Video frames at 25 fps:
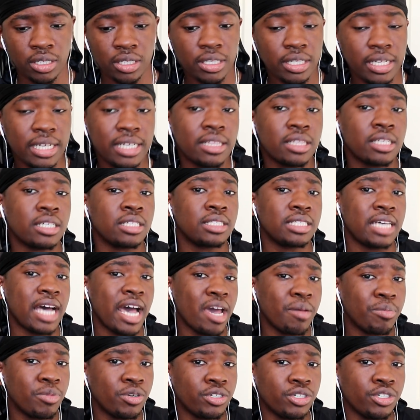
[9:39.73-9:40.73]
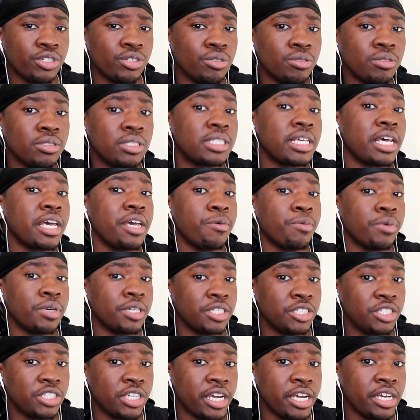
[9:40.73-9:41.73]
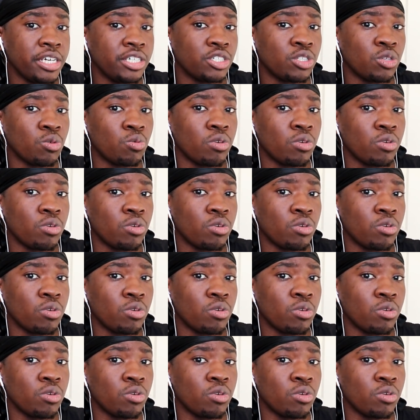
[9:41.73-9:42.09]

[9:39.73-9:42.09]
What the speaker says: Didn't the Tiber dude say he wanted to change the